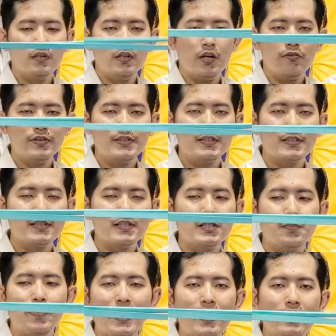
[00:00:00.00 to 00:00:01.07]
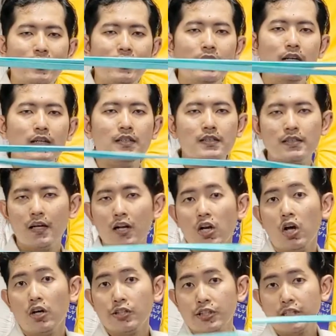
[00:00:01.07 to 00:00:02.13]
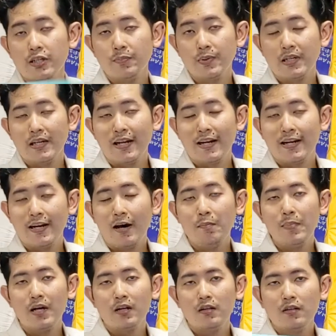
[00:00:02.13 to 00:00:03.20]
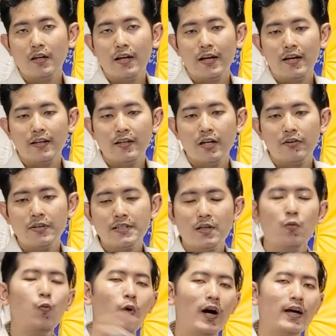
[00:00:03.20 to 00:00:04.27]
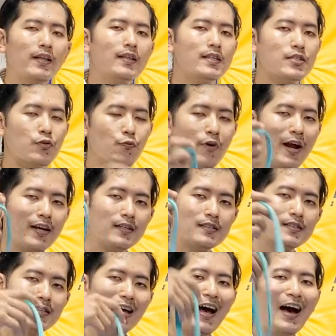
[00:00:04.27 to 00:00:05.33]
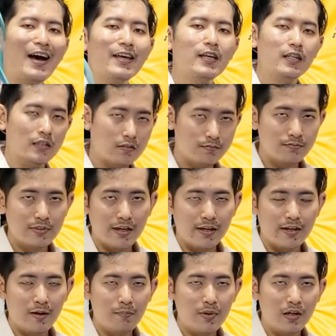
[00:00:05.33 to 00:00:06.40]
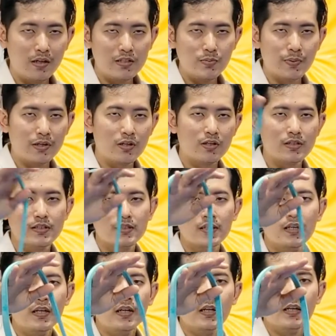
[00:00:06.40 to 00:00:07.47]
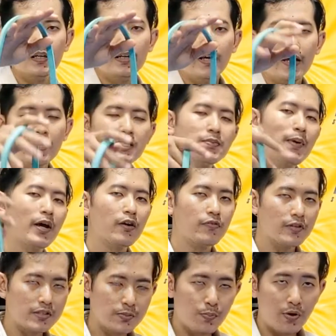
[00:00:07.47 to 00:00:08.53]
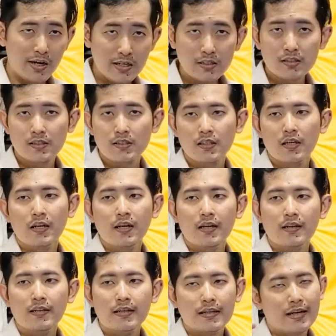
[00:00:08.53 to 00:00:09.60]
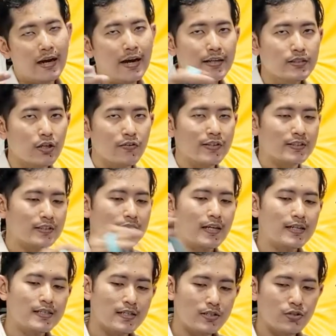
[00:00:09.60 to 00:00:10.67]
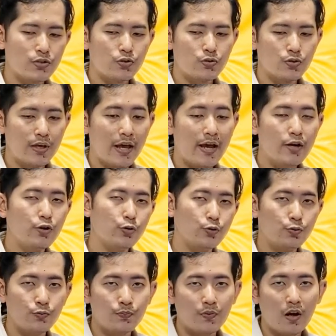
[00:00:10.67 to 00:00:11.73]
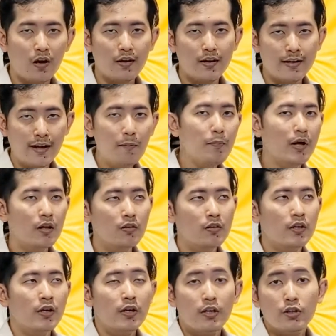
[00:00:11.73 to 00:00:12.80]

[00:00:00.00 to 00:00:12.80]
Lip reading: The resistance band is a lot cheaper than a dumbbell, and the reason why this ranks higher than a dumbbell is because, in spite of its price, the kinds of exercises you can do on the dumbbell,